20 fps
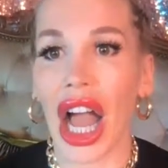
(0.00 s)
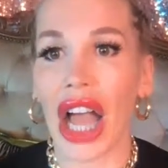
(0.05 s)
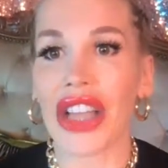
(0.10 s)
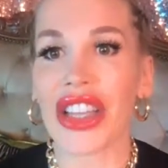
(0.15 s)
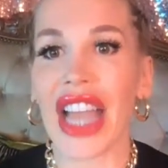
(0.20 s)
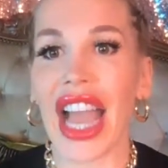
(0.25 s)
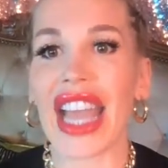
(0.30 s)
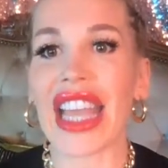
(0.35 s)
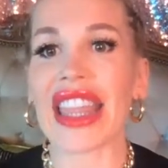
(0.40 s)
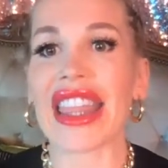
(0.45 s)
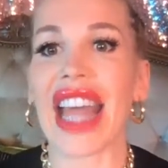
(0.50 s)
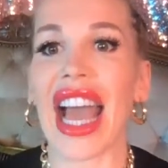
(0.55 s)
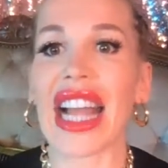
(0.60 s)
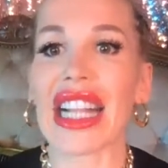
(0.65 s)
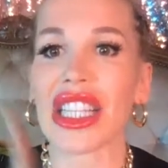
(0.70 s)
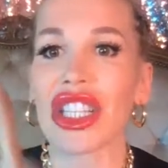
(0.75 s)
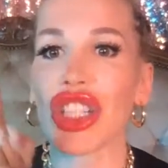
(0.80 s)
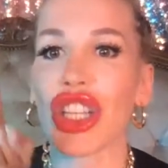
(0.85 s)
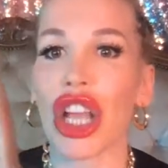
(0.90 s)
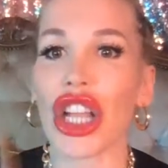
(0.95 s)
Okay,
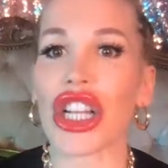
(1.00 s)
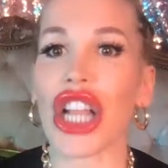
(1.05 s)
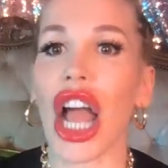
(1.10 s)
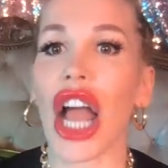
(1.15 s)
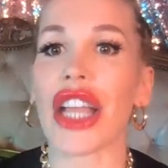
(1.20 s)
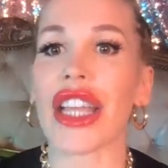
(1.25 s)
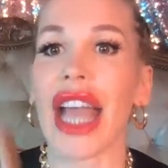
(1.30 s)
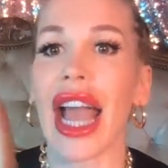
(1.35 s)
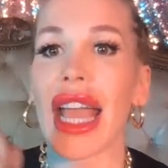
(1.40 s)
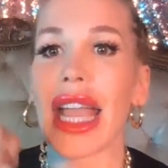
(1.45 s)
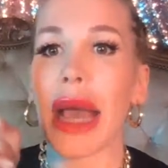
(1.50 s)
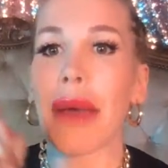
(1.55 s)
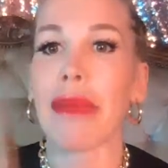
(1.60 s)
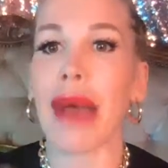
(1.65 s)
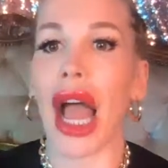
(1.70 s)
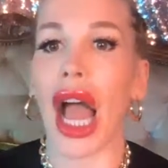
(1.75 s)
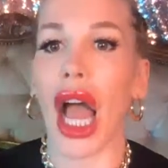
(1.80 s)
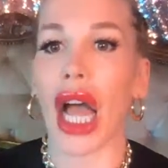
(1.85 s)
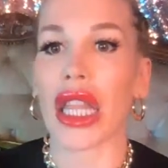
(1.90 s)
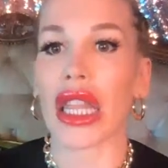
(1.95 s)
that's okay,
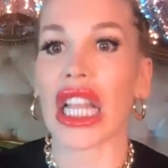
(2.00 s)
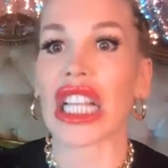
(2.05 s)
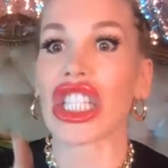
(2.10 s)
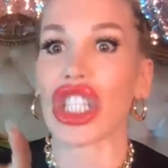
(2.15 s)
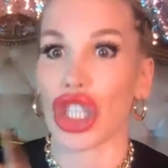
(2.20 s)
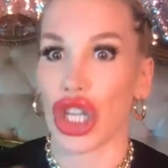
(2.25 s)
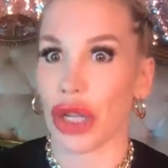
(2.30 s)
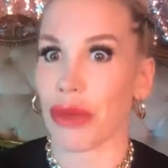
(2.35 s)
Aman, that's